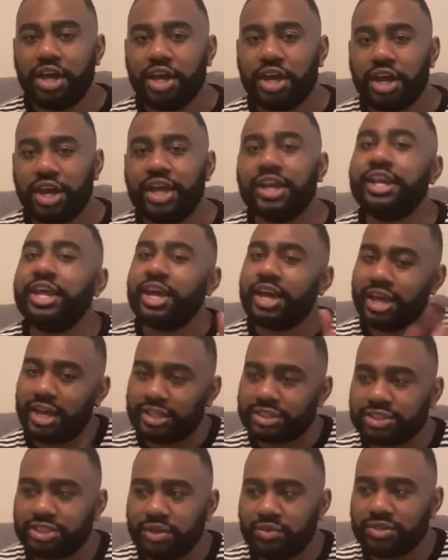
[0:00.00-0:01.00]
and then
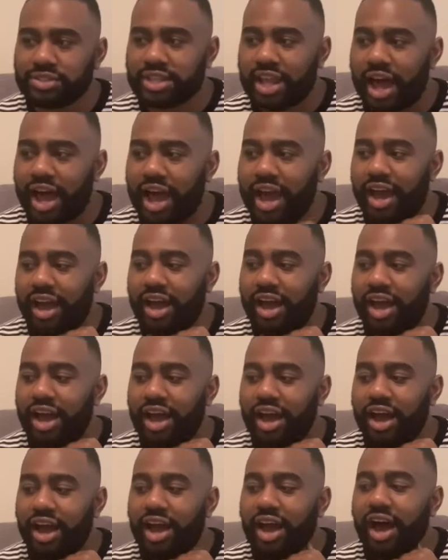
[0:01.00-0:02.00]
she was like,
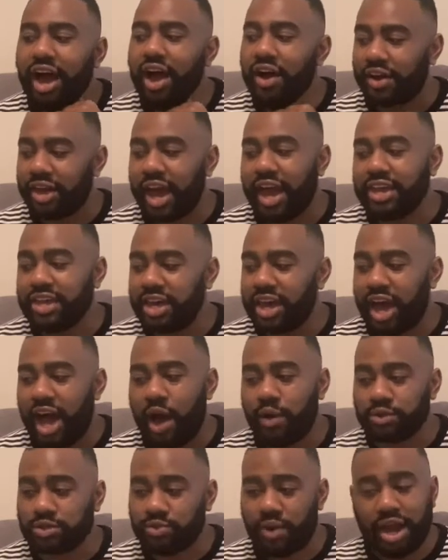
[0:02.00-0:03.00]
okay, yeah,
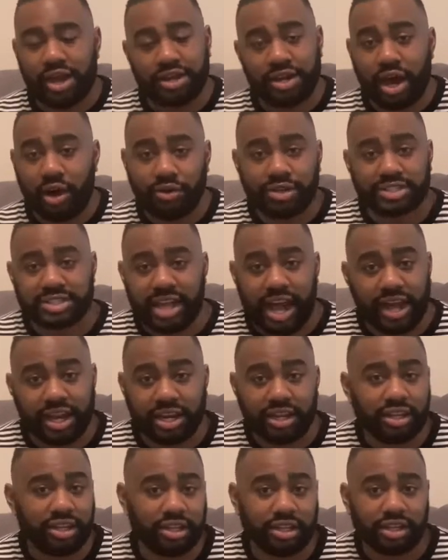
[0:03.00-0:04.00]
I was right. No, it's not
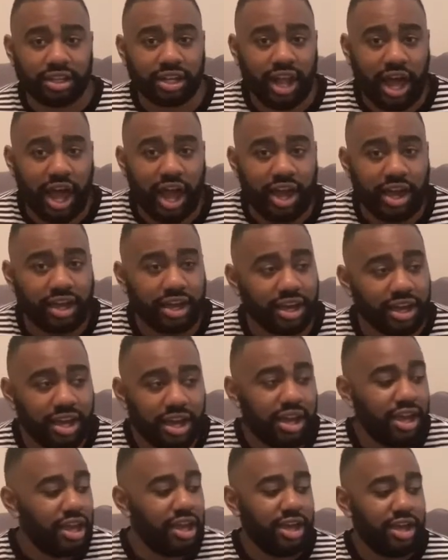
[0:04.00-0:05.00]
in here. Like,
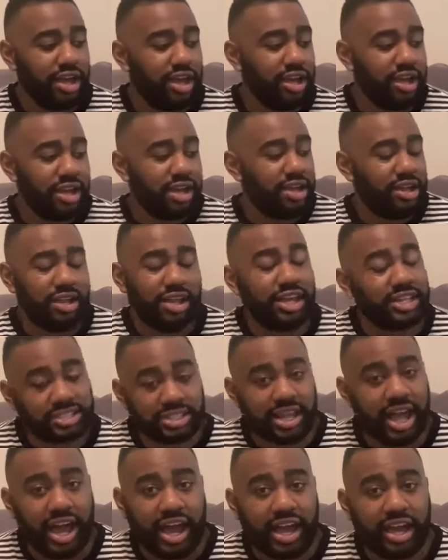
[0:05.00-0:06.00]
it's
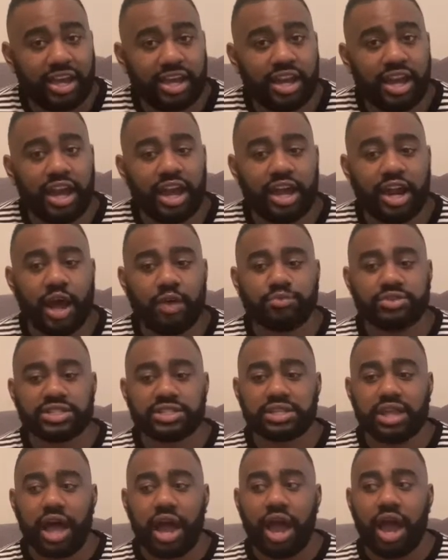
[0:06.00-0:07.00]
not. And I'm
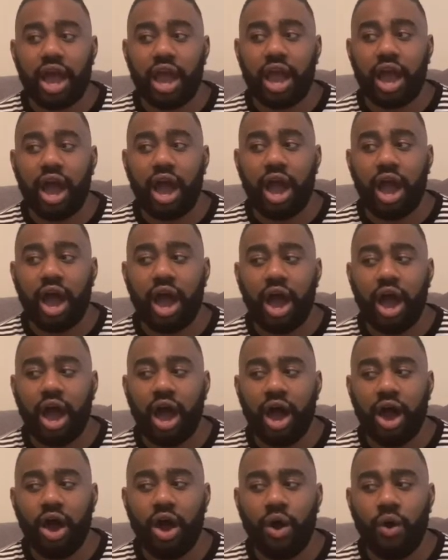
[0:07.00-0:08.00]
just like,
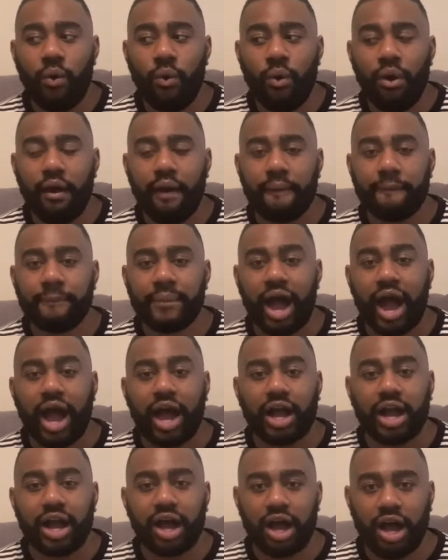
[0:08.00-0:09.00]
oh
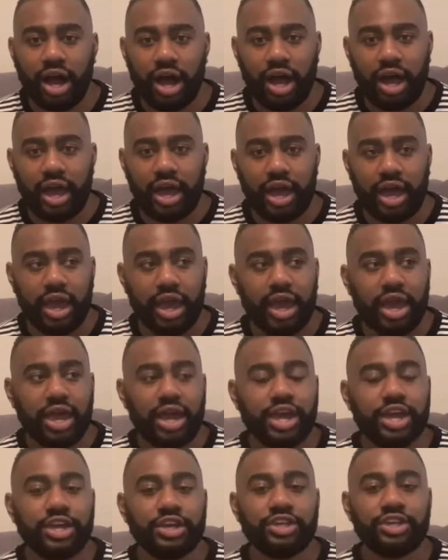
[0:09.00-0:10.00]
my God,
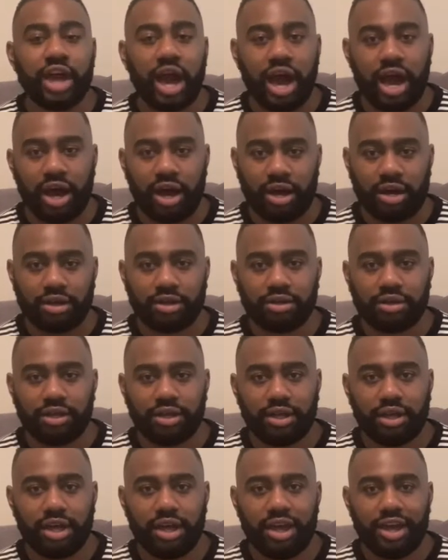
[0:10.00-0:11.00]
y'all.
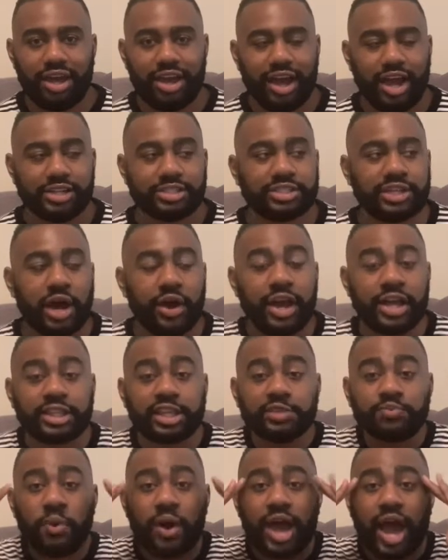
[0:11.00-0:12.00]
So at
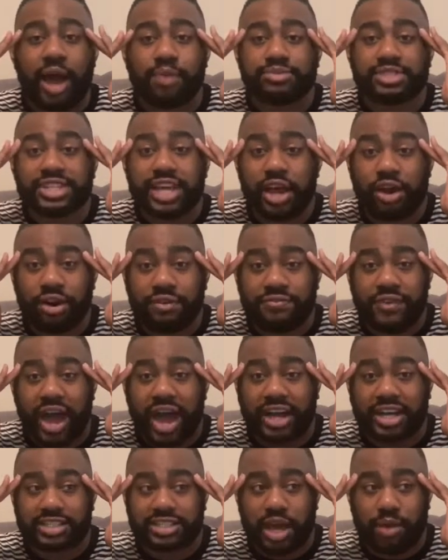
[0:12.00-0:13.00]
this point, I'm
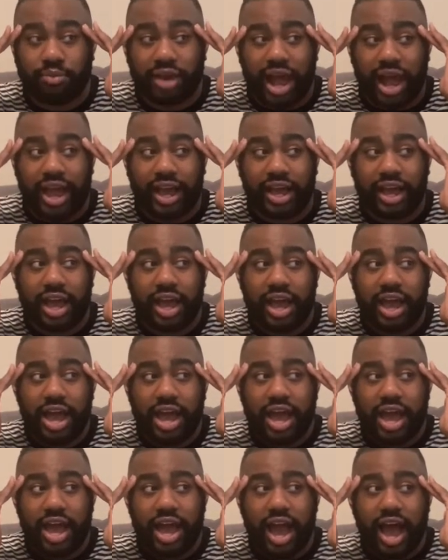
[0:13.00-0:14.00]
terrified because I'm like,
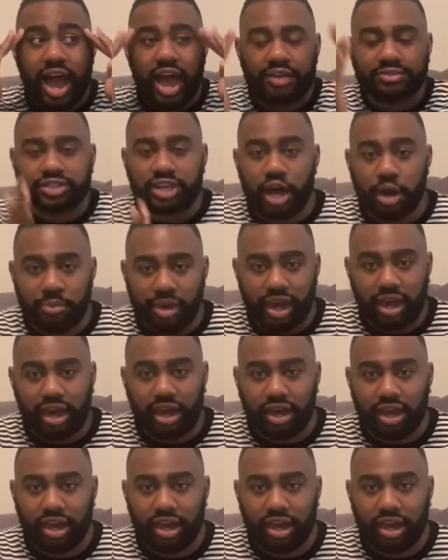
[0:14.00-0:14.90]
I have to go back.